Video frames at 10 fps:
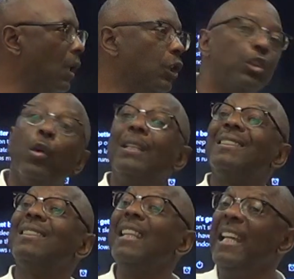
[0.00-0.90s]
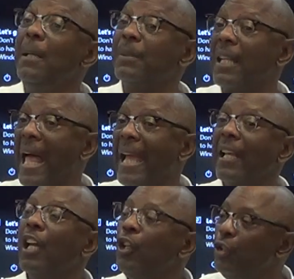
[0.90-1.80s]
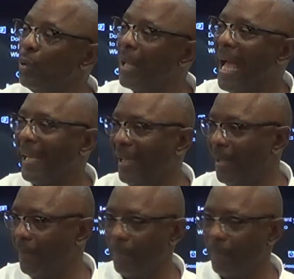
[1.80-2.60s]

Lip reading: So it seems like you like it.